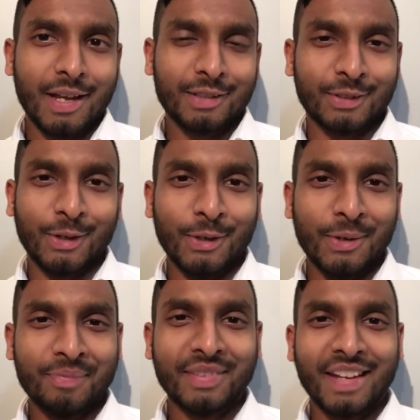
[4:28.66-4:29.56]

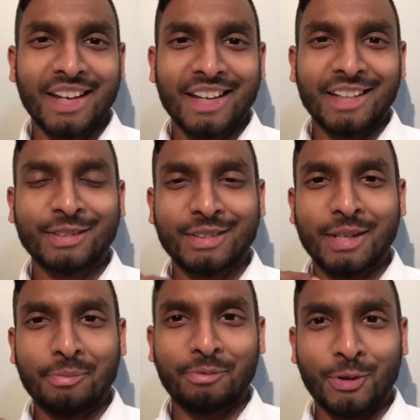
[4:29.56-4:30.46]
So that's a
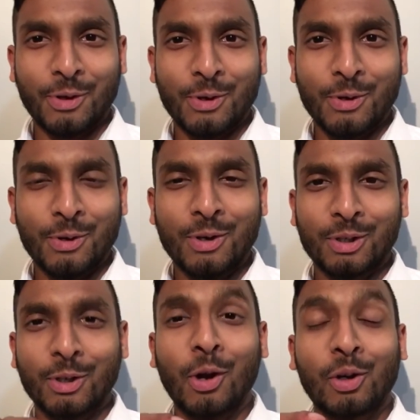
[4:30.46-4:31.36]
tip for you
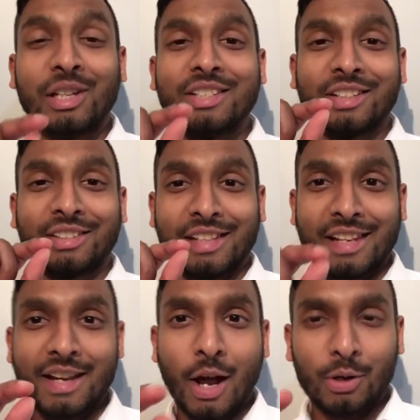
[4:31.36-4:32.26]
to not only just
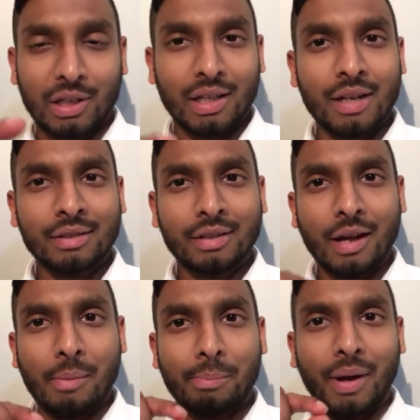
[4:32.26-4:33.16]
learn how to learn,
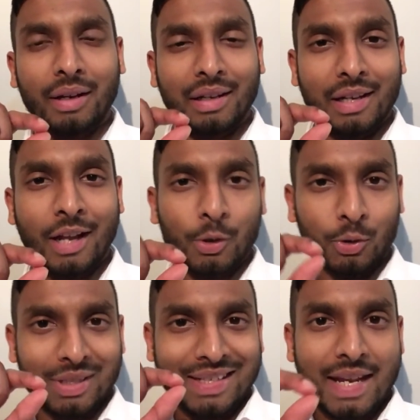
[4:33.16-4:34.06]
but learn how
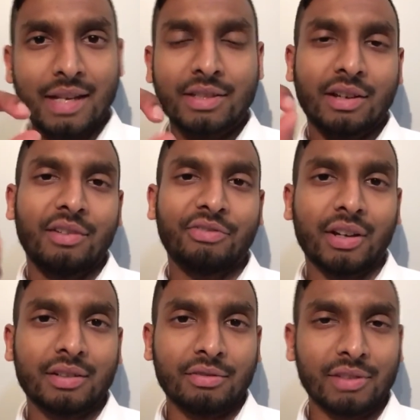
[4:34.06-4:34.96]
to teach
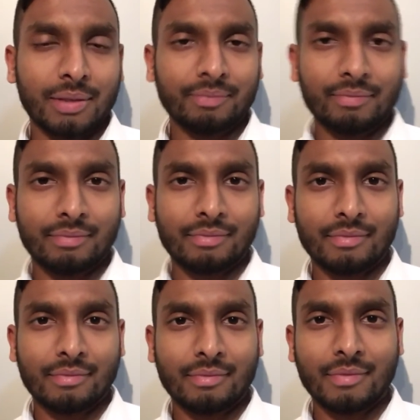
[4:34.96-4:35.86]
effectively.
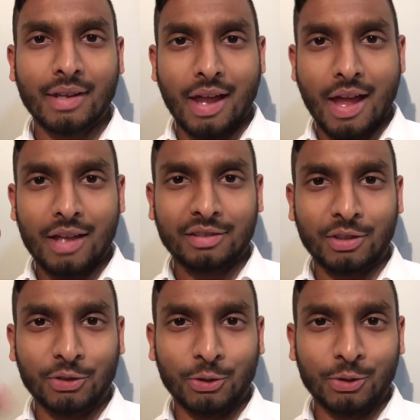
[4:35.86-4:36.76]

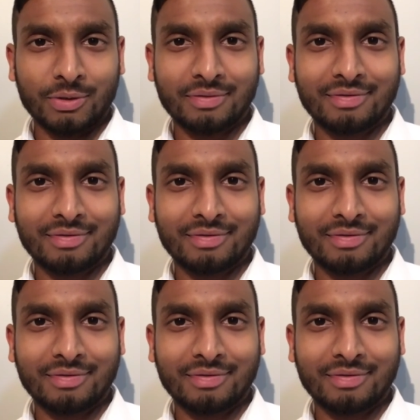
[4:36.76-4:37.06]
See you soon.